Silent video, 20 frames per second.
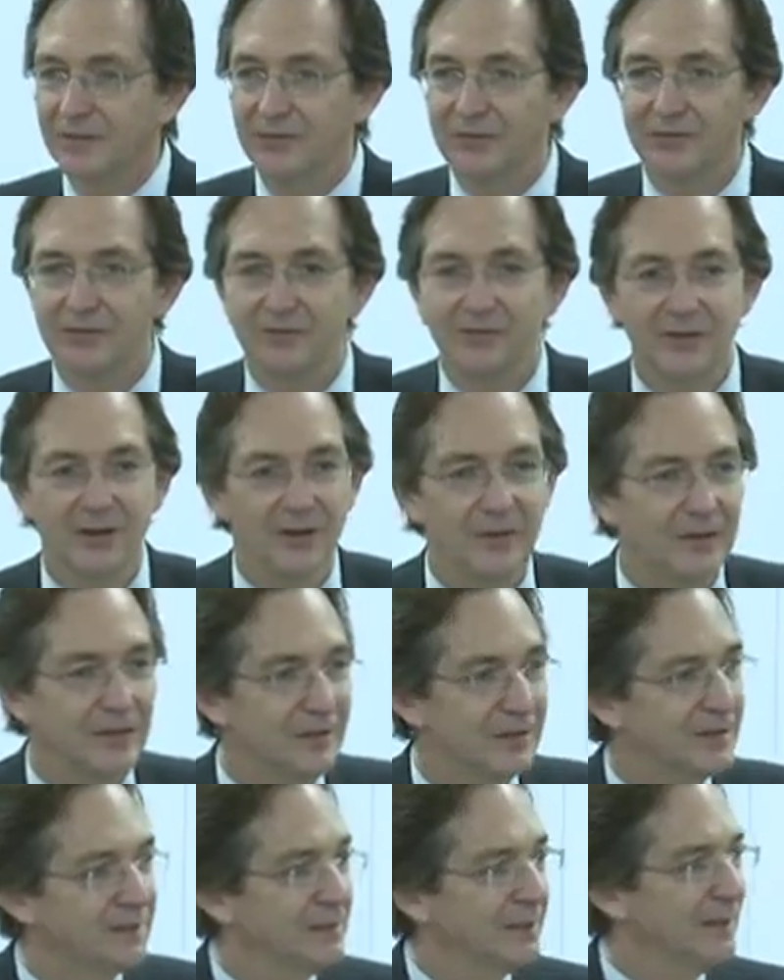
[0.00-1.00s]
So it
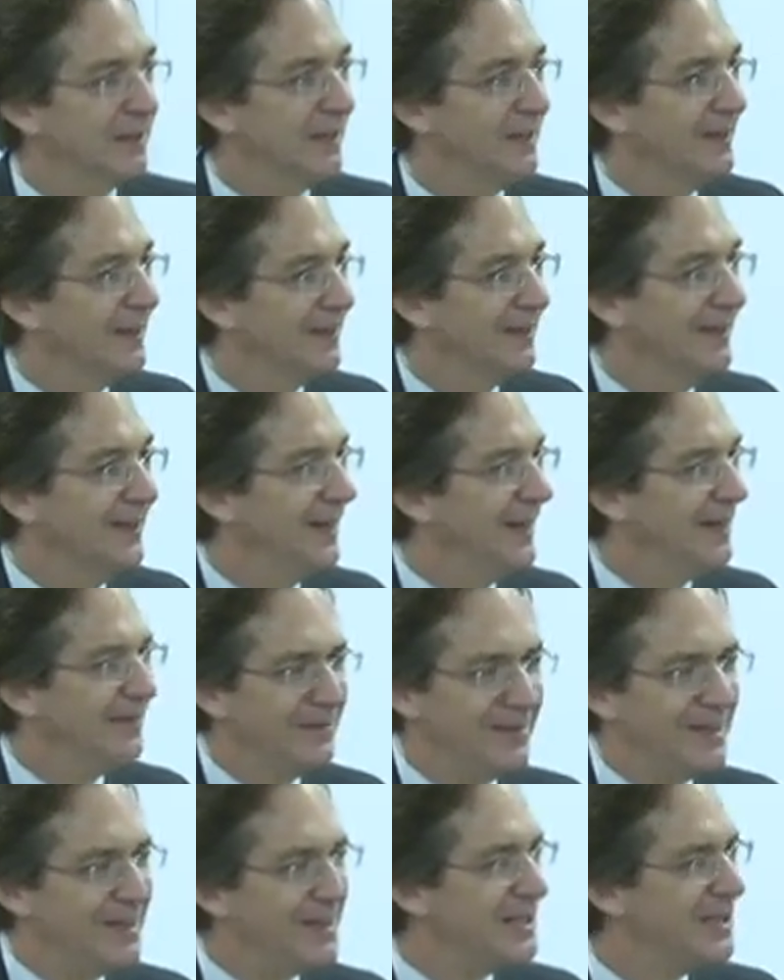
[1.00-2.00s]
looks like
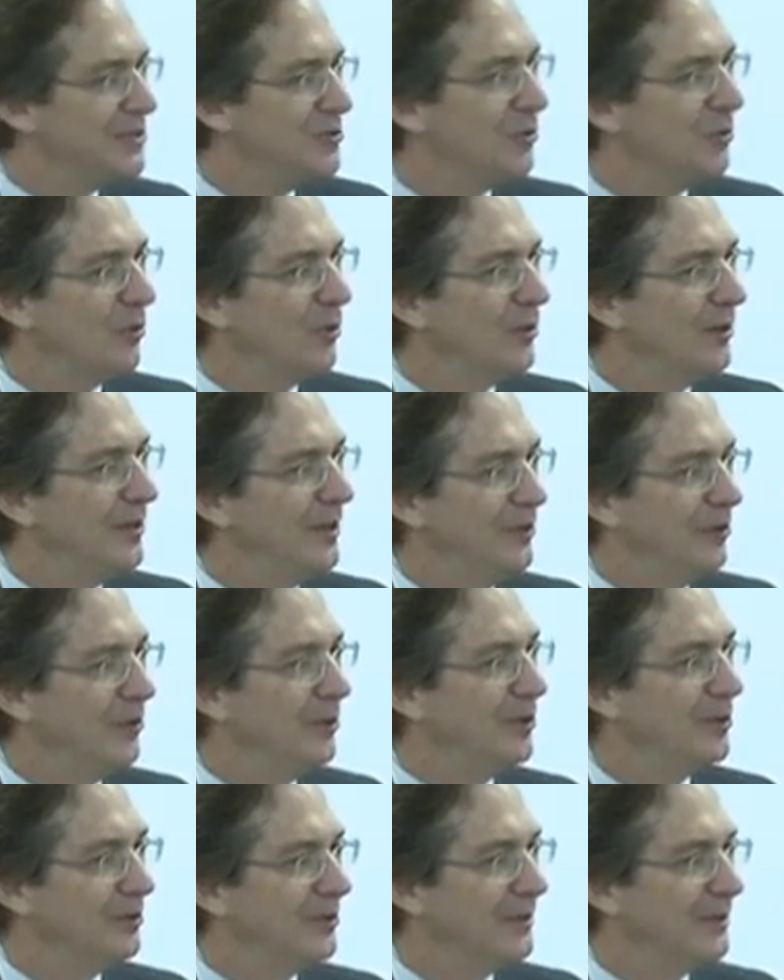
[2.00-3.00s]
everything is in
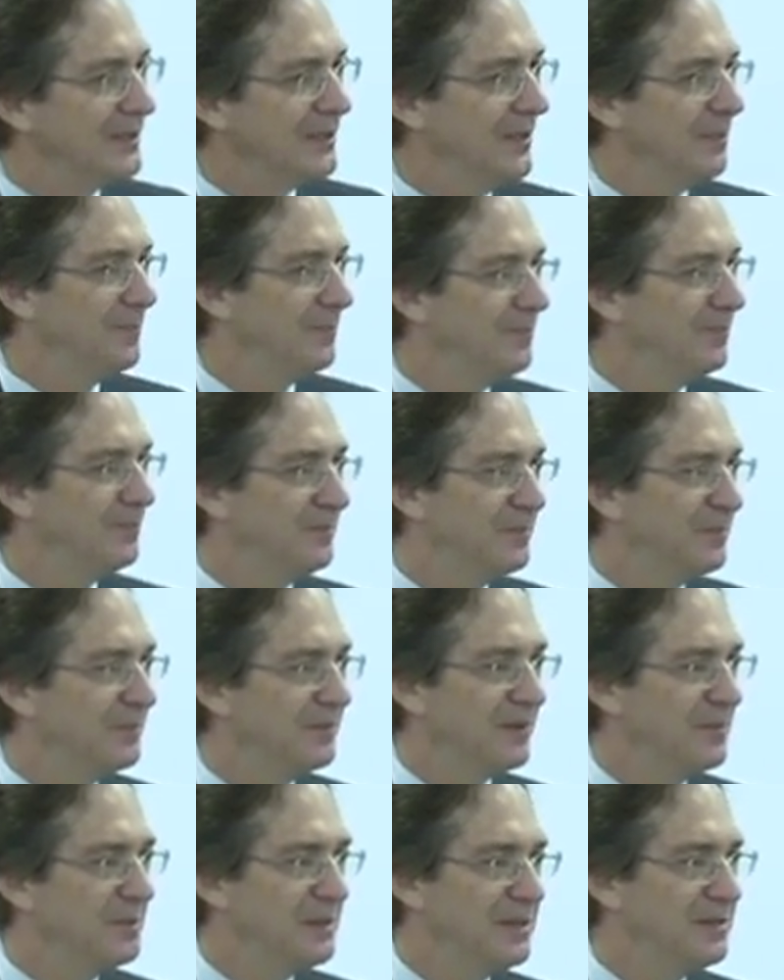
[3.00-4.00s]
order except
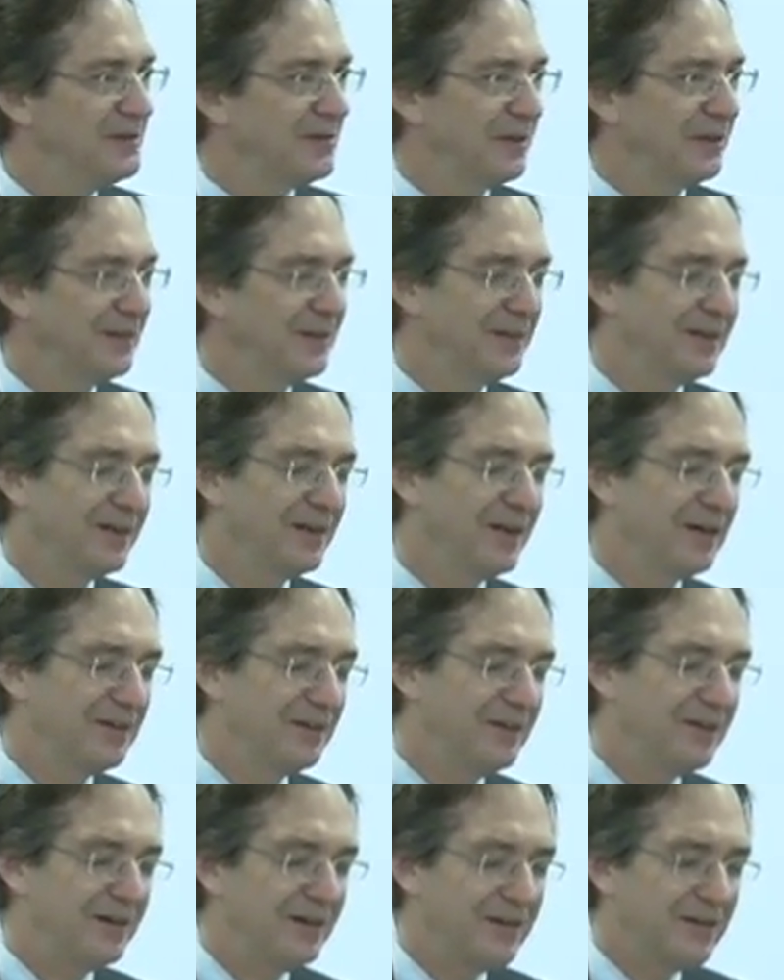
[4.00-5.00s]
the bees aren't,
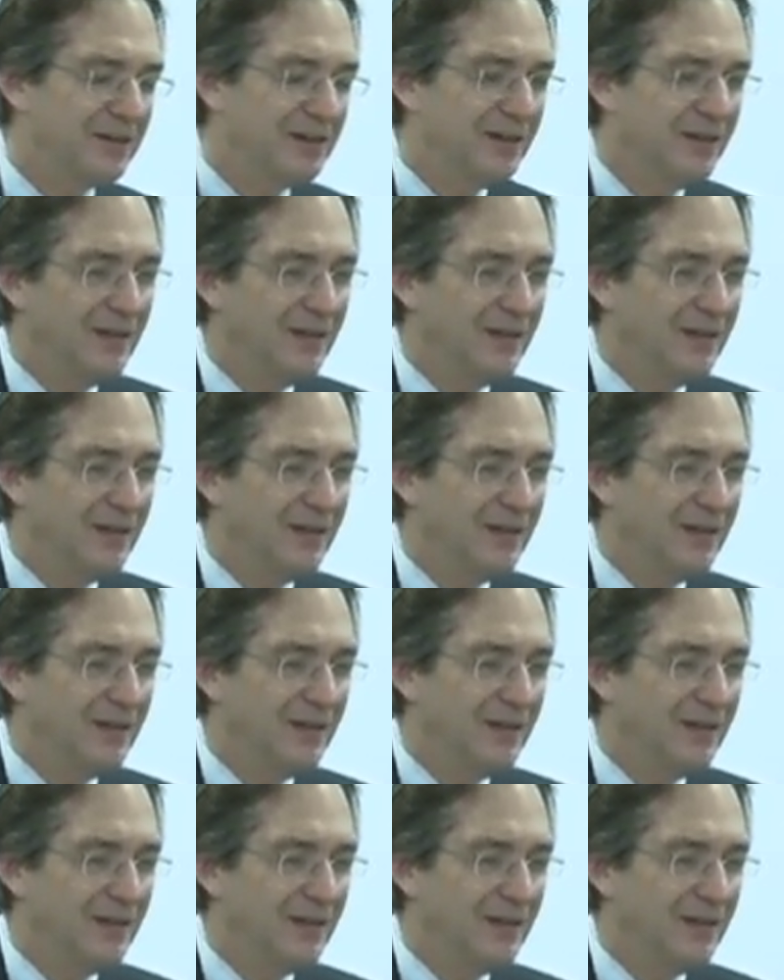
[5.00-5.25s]
aren't there.